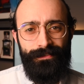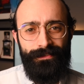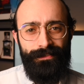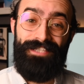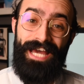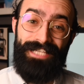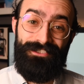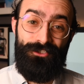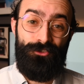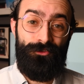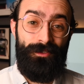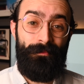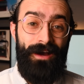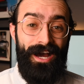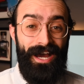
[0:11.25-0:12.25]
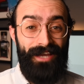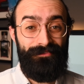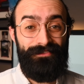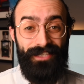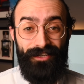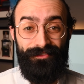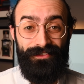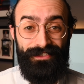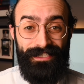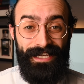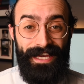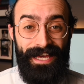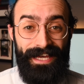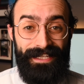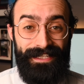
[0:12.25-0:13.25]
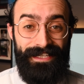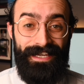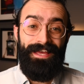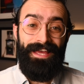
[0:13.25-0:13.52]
That's a dream I've definitely had,